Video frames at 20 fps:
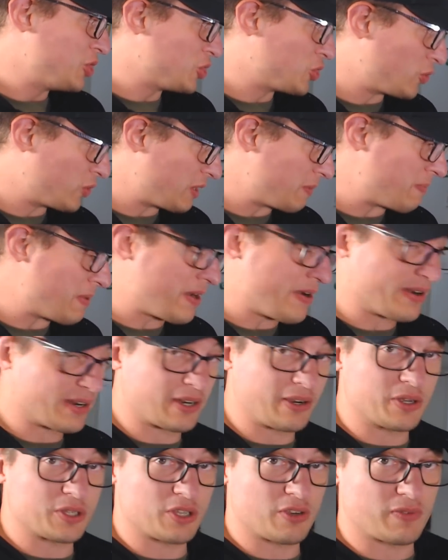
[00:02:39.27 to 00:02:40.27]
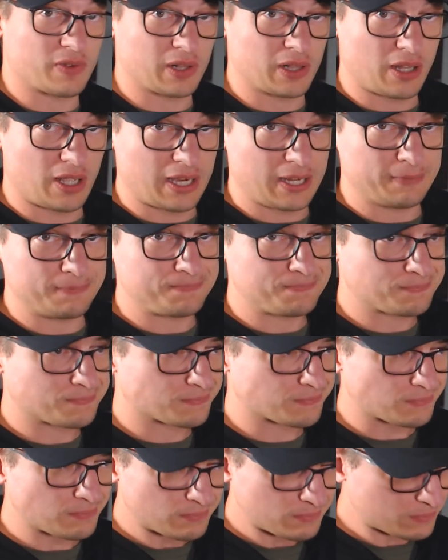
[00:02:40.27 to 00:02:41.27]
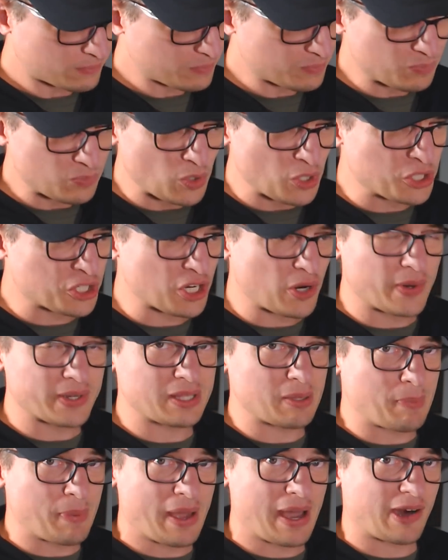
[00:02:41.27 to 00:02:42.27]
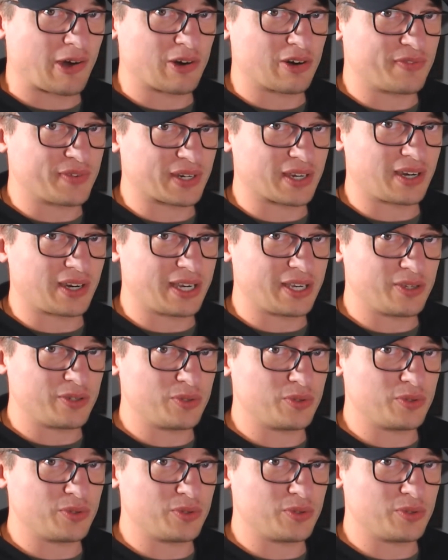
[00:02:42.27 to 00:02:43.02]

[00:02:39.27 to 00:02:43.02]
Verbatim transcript: Jordie Barrett goes over the line, showing the power of a guy who,